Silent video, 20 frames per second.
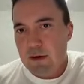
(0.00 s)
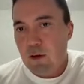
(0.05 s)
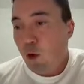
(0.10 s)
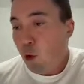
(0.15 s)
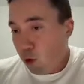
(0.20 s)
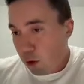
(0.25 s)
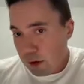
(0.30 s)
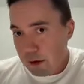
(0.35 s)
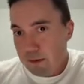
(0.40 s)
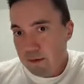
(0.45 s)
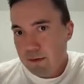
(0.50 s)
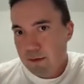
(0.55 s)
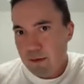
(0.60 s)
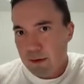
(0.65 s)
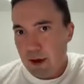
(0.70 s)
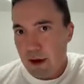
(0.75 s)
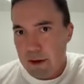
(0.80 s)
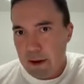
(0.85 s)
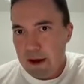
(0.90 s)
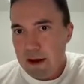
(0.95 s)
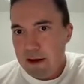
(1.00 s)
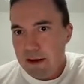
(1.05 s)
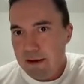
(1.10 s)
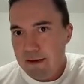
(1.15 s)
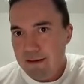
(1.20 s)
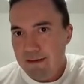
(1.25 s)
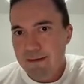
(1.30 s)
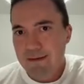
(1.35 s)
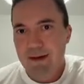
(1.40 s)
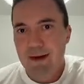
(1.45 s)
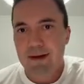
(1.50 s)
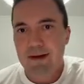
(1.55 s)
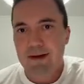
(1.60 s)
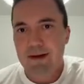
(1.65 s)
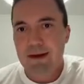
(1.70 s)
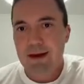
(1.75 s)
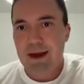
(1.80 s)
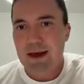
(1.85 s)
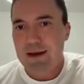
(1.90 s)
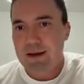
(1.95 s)
or nothing
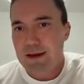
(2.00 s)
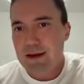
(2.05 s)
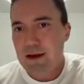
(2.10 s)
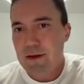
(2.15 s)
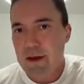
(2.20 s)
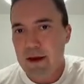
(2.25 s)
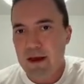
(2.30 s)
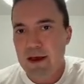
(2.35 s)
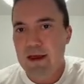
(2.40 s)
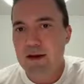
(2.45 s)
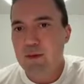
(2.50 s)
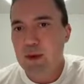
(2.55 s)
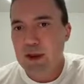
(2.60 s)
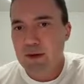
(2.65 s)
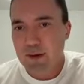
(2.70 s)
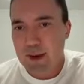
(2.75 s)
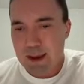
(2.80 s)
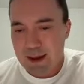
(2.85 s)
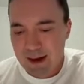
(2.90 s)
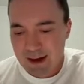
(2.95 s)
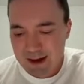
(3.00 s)
and nothing in between.